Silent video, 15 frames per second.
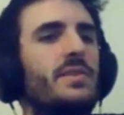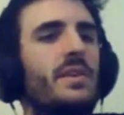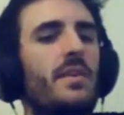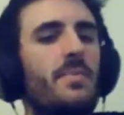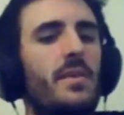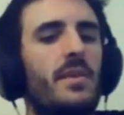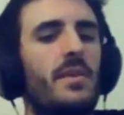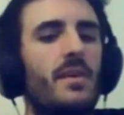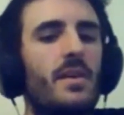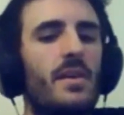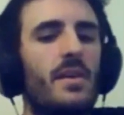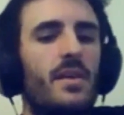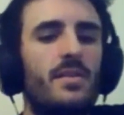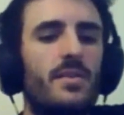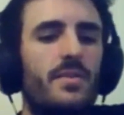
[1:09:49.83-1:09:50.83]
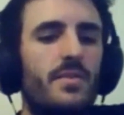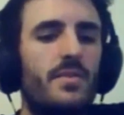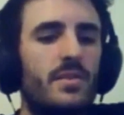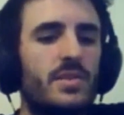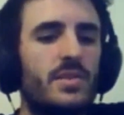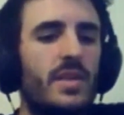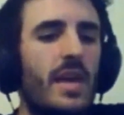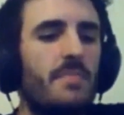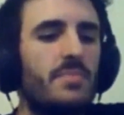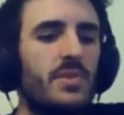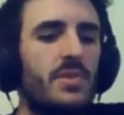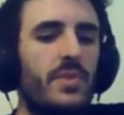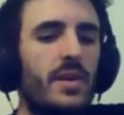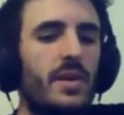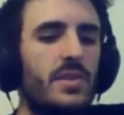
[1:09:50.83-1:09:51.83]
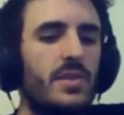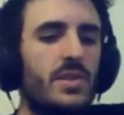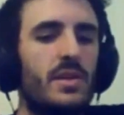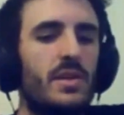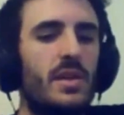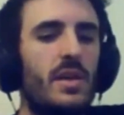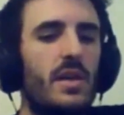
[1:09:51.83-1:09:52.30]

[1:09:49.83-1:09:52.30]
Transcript: Like, I mean, a lot of those games on there just